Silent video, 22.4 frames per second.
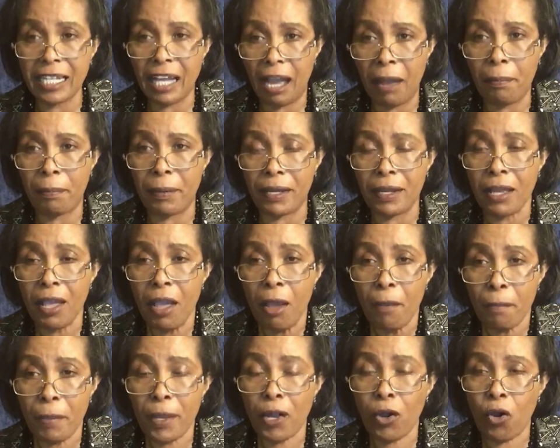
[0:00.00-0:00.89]
happen."
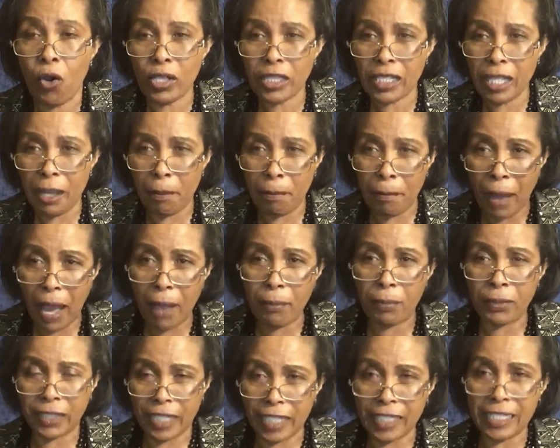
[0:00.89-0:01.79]
Because the
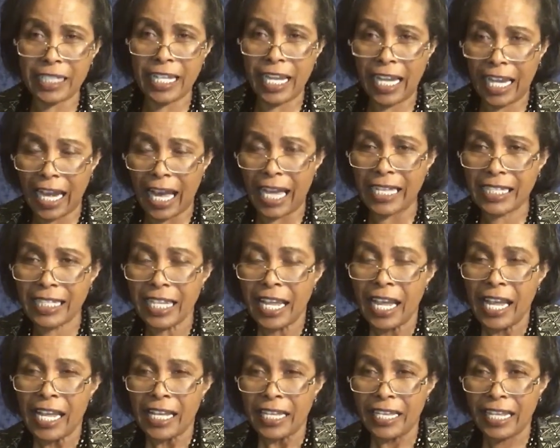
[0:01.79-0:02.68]
Bible tells us
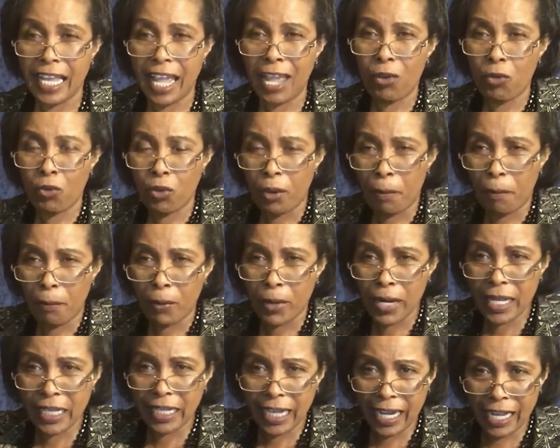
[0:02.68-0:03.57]
they will
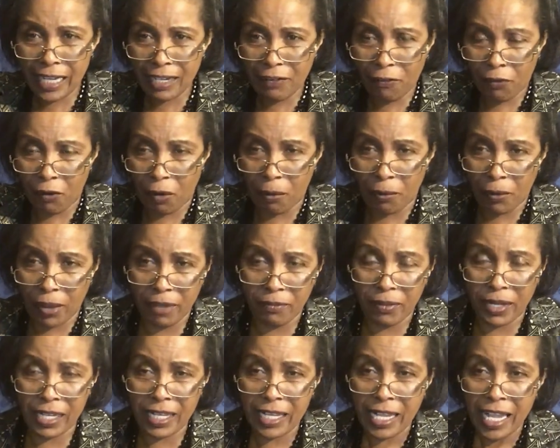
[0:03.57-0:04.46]
bring rain from
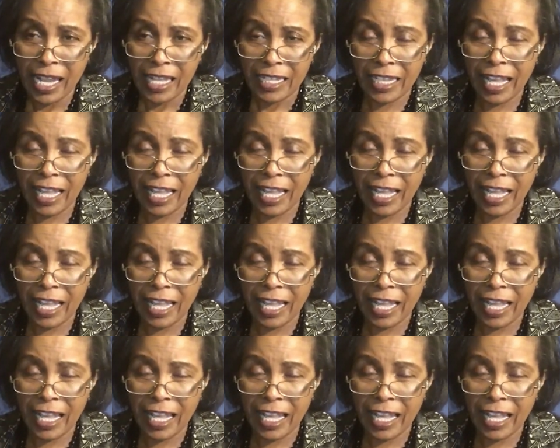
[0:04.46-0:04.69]
heaven,